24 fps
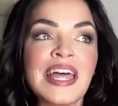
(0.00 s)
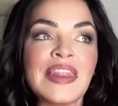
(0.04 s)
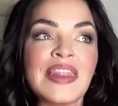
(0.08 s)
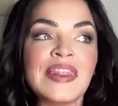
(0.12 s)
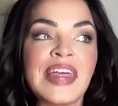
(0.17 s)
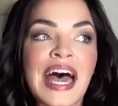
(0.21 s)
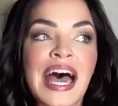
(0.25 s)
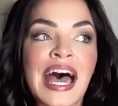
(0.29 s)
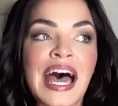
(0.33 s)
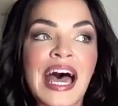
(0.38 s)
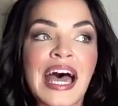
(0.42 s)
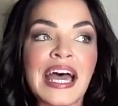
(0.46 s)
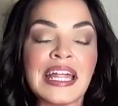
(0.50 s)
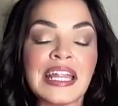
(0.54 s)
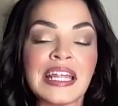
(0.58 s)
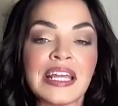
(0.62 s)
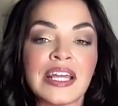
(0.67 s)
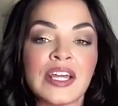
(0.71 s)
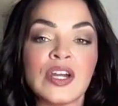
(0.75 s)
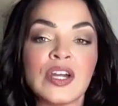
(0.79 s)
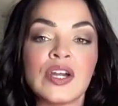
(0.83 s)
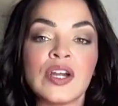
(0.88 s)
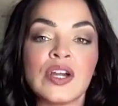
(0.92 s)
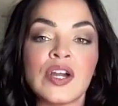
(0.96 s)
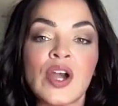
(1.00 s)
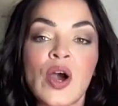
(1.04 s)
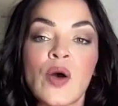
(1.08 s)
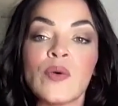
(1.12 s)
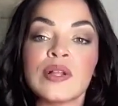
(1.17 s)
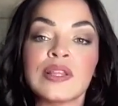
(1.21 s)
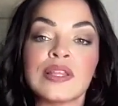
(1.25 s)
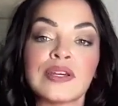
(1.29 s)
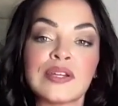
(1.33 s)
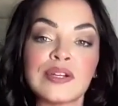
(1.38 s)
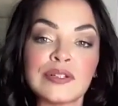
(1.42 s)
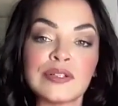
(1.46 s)
That go
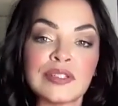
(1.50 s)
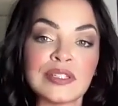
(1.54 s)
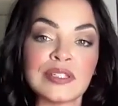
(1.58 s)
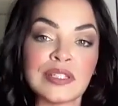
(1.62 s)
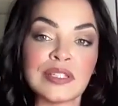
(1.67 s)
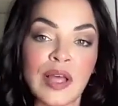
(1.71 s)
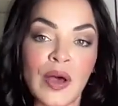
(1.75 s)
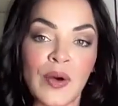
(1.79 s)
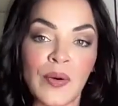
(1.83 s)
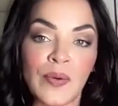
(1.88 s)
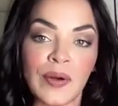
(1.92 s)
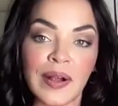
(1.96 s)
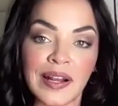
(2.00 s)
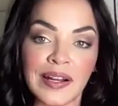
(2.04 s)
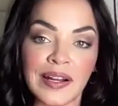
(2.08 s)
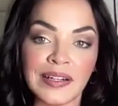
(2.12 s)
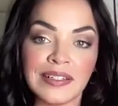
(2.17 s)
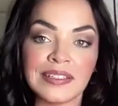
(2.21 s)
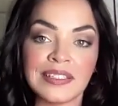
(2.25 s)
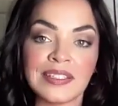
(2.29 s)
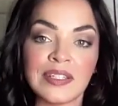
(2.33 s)
a little slower.